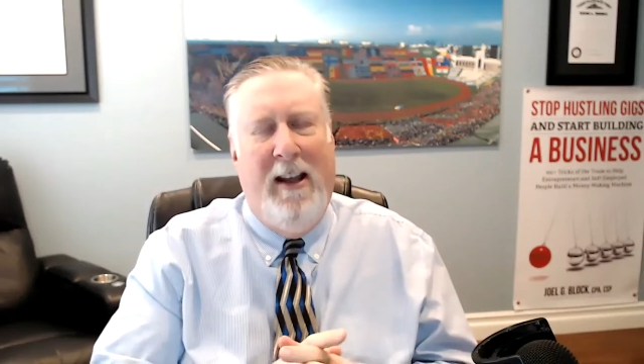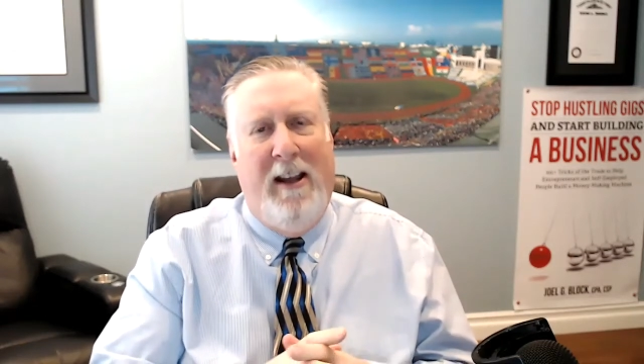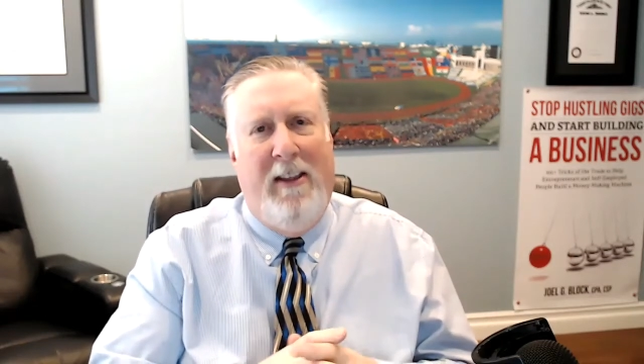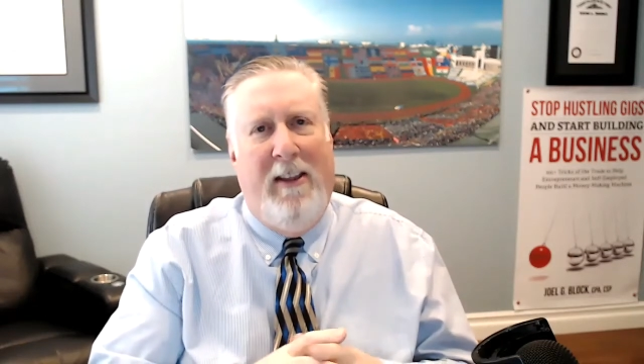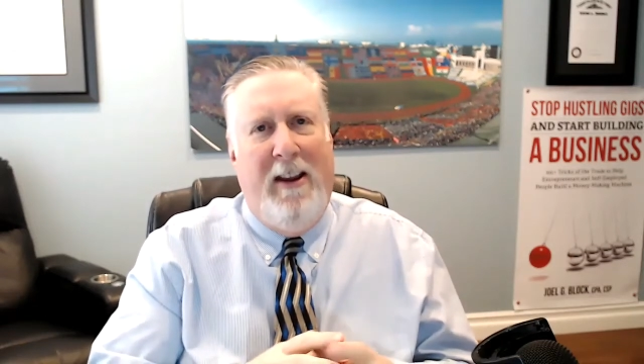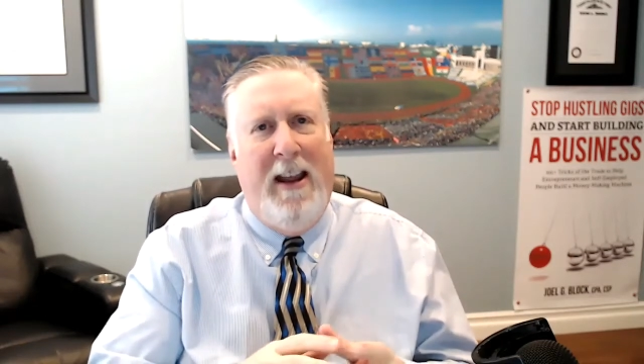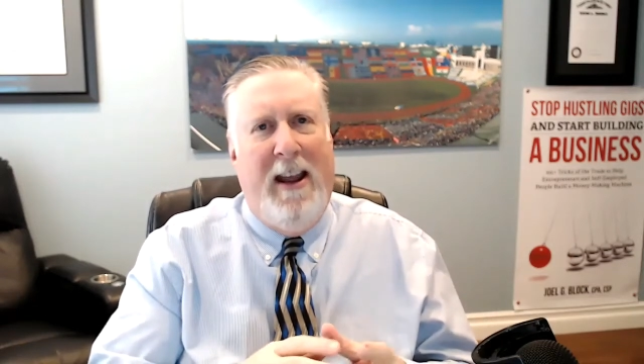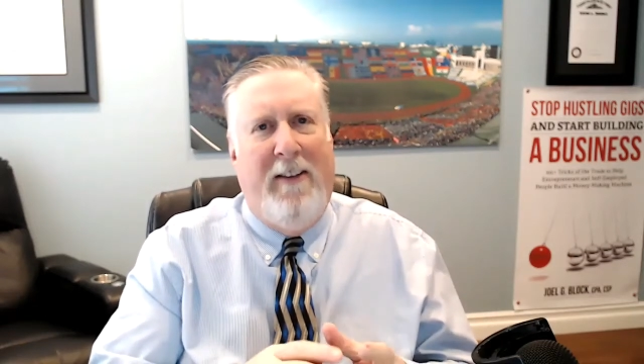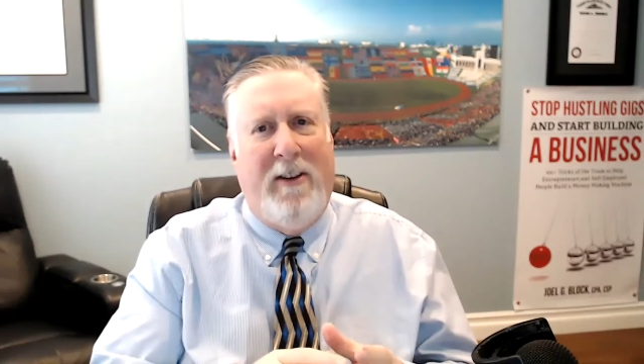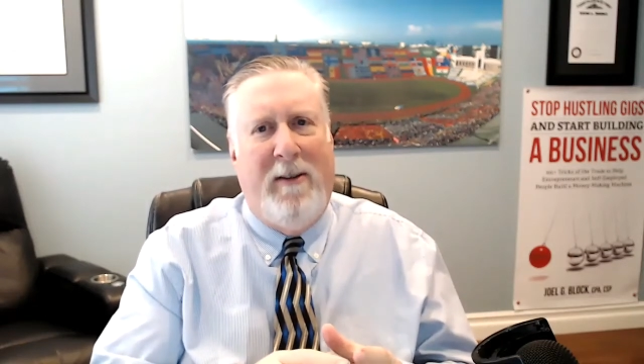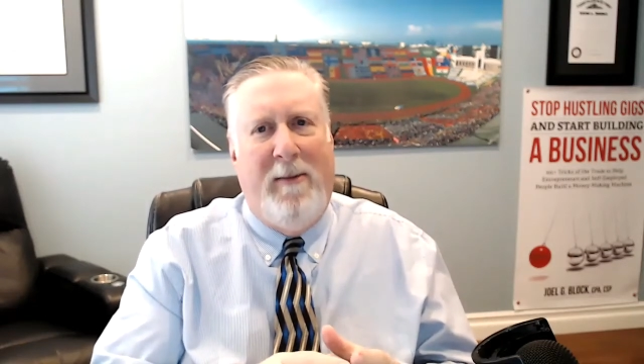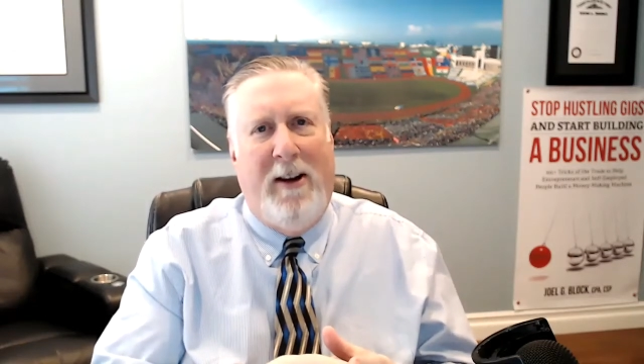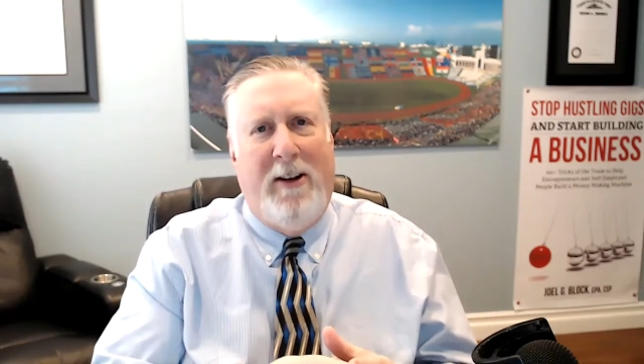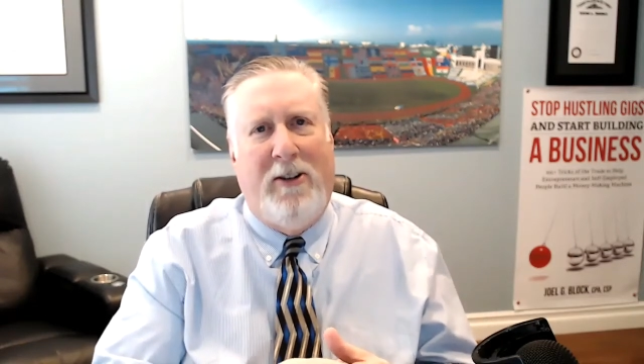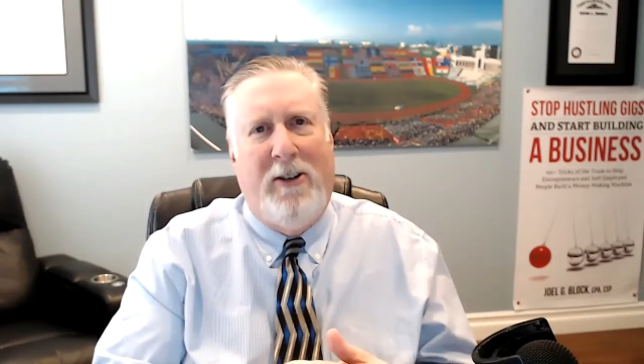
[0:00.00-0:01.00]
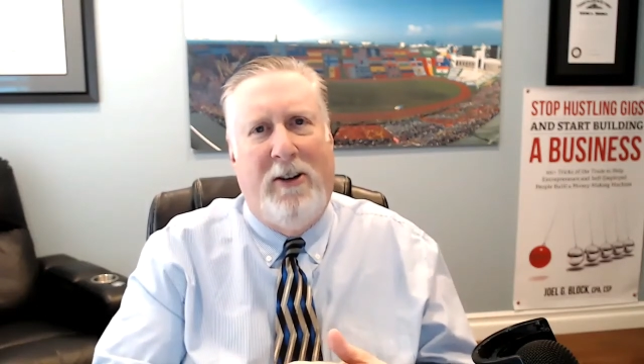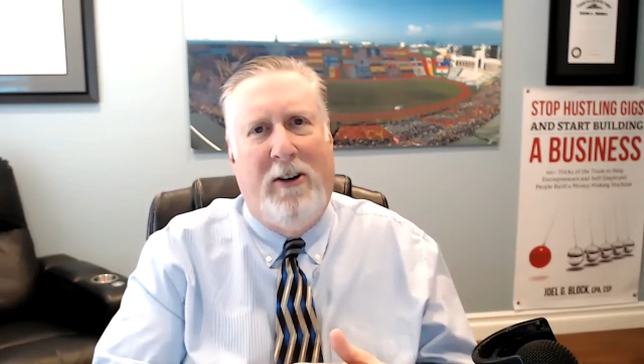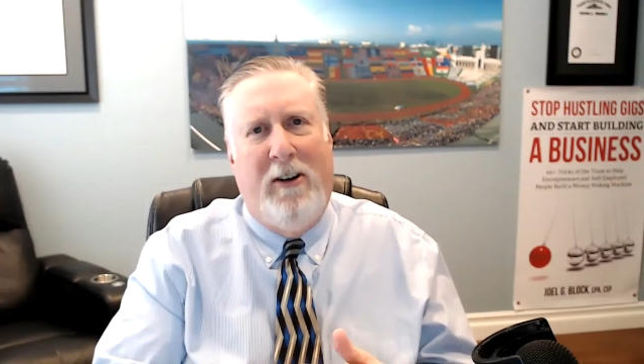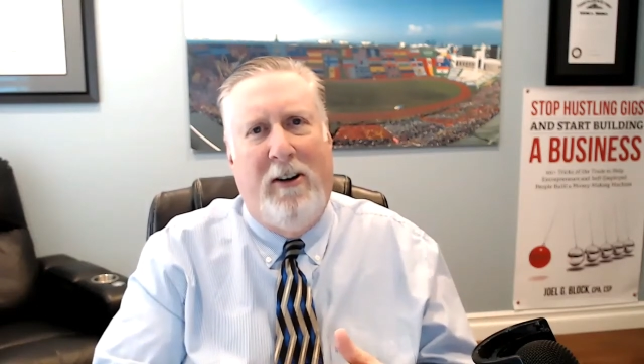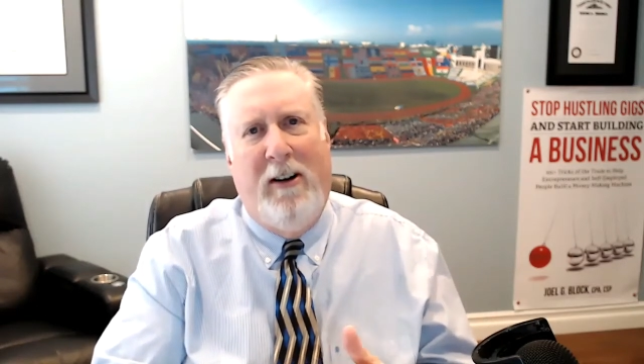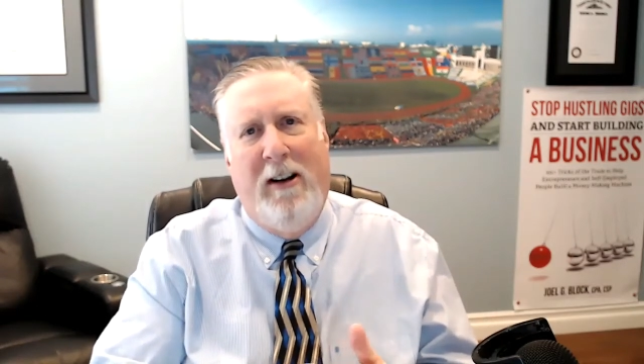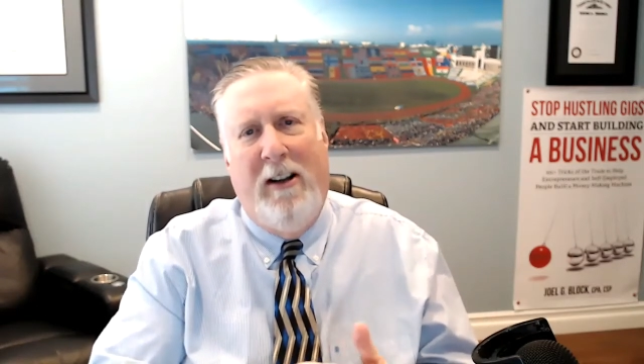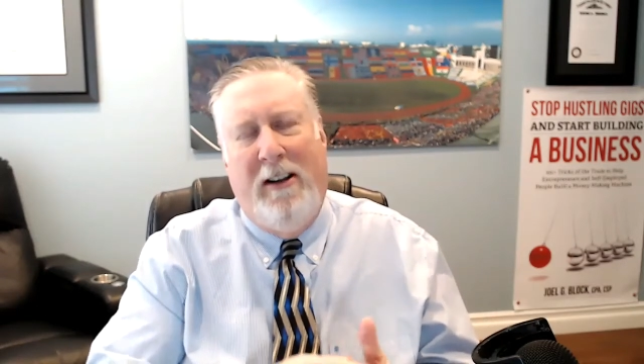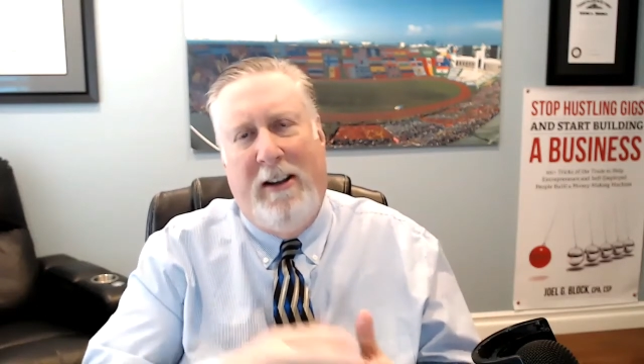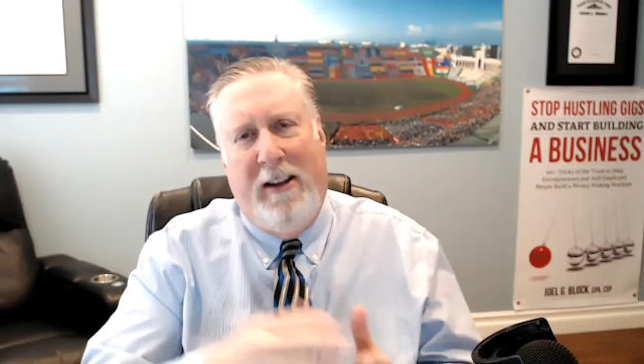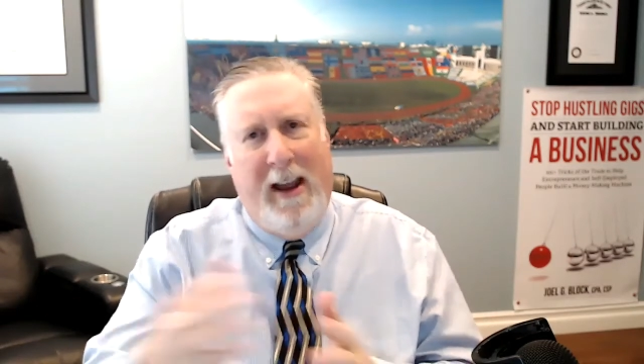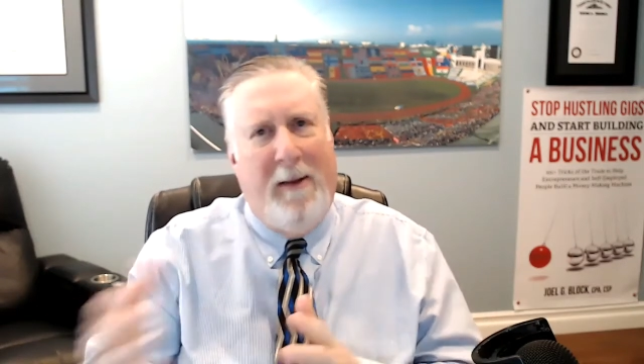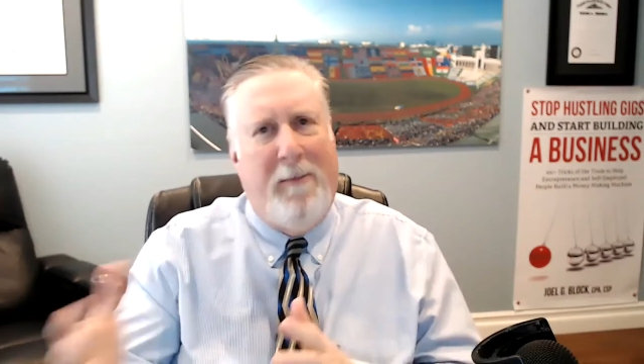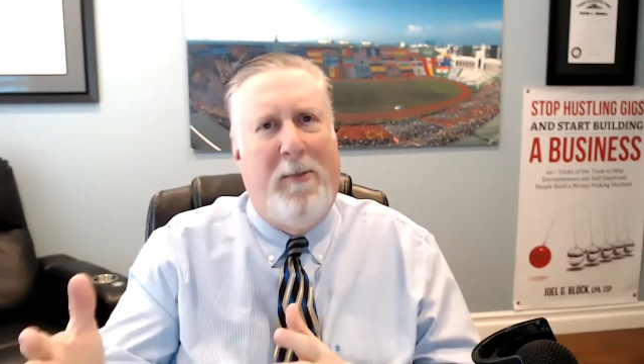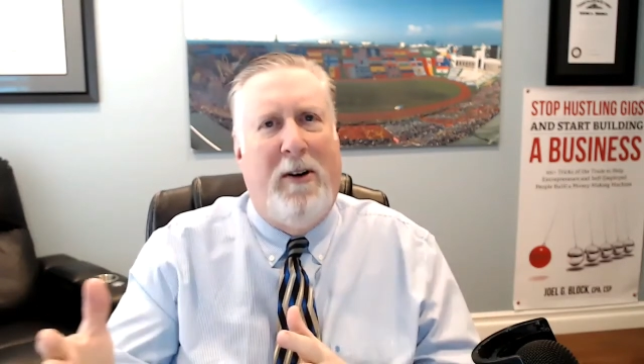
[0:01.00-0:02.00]
And then you have to make sure that
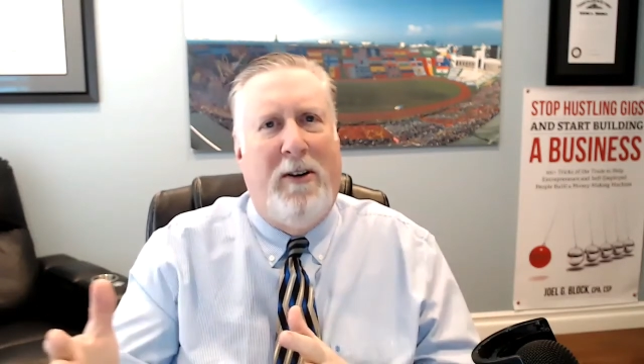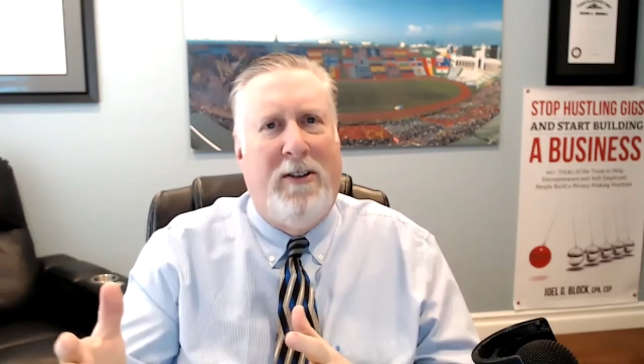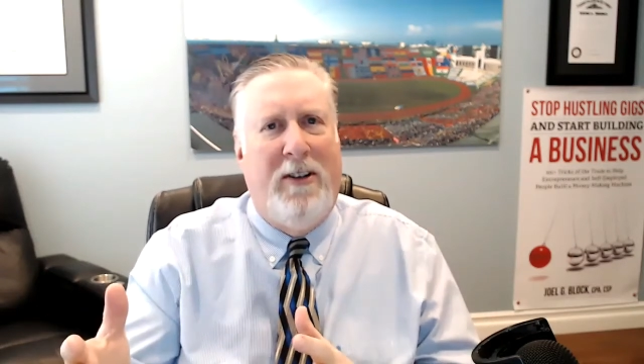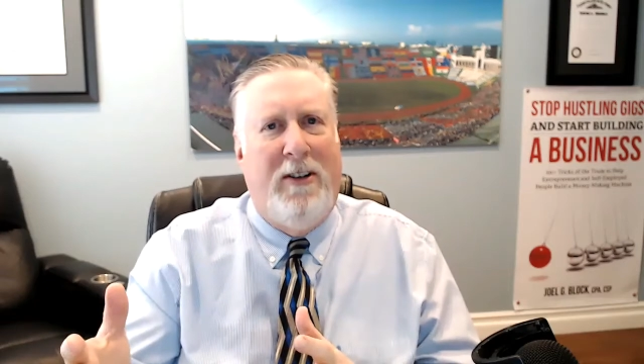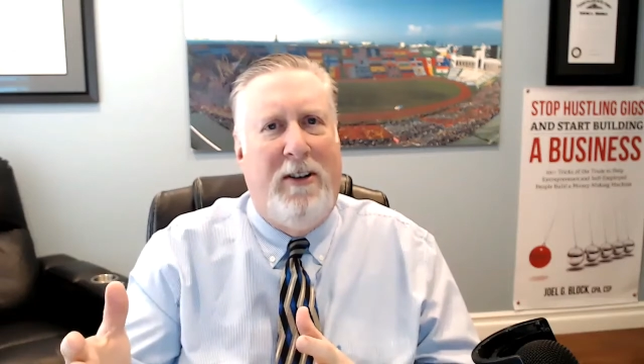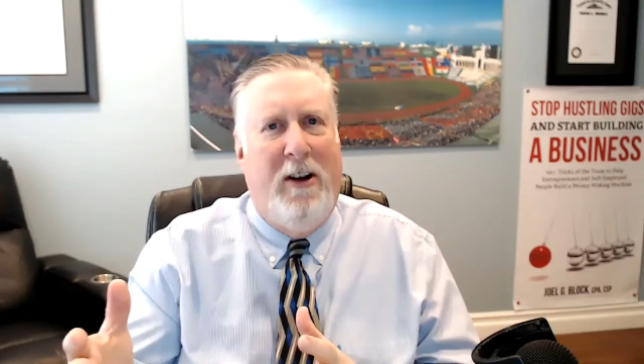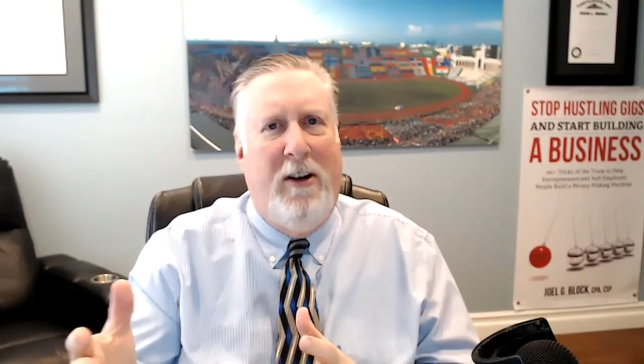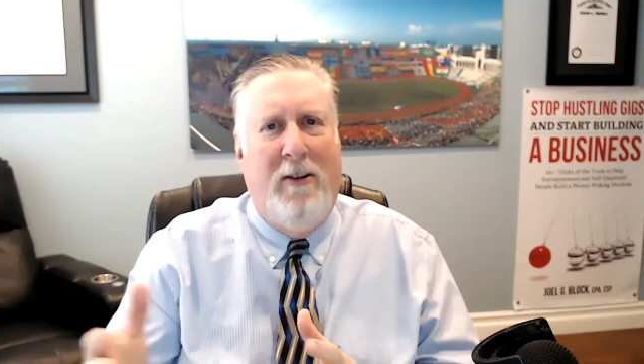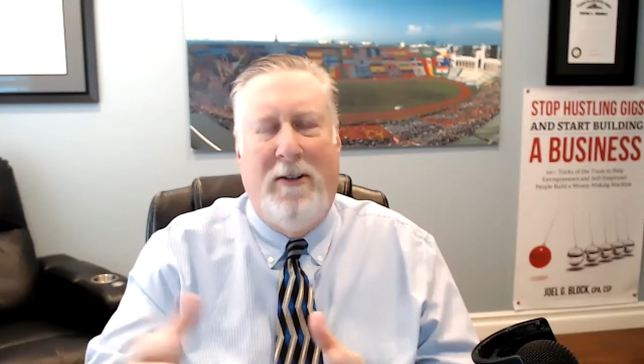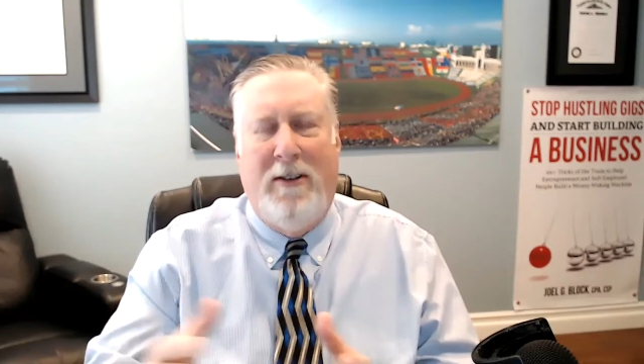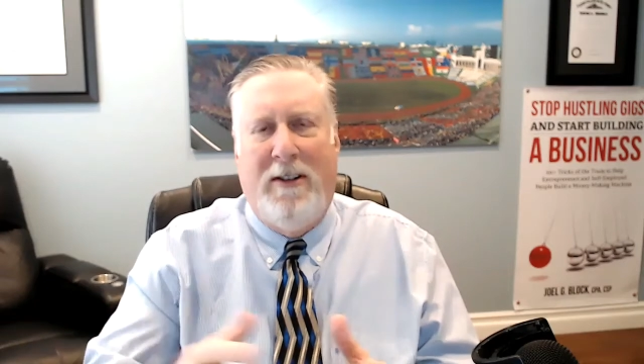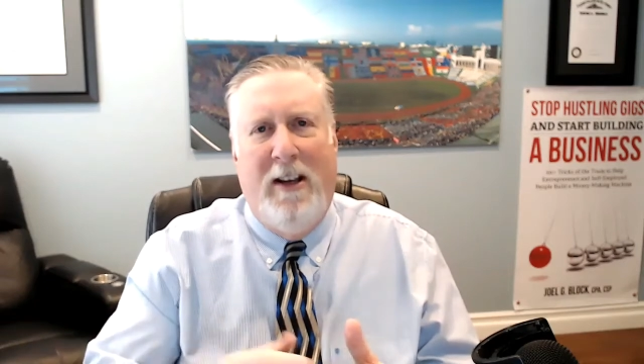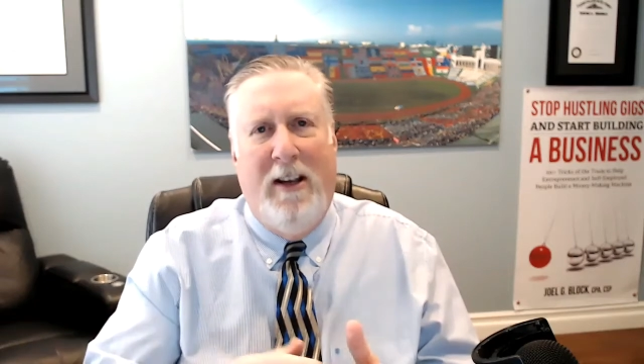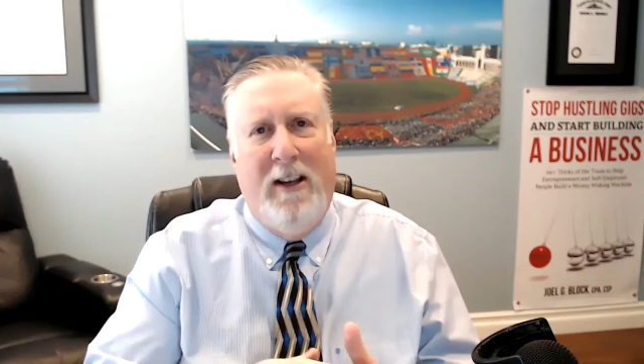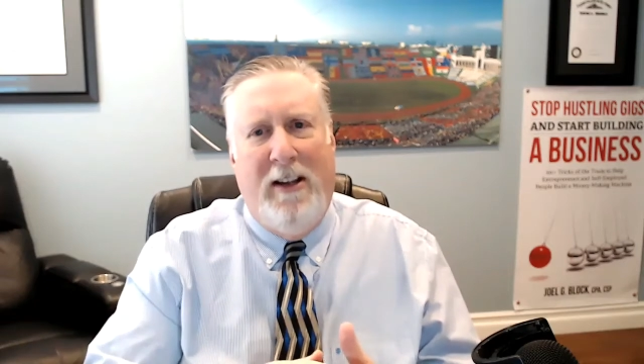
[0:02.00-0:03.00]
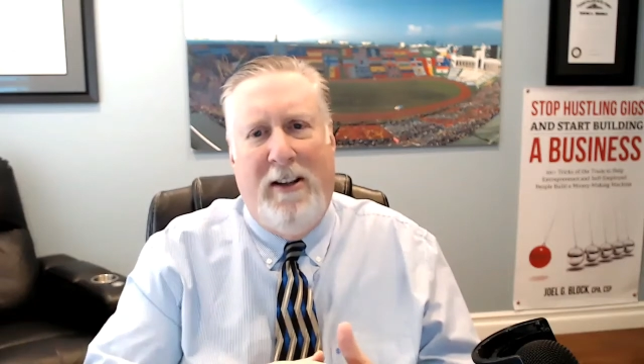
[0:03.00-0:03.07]
that person knows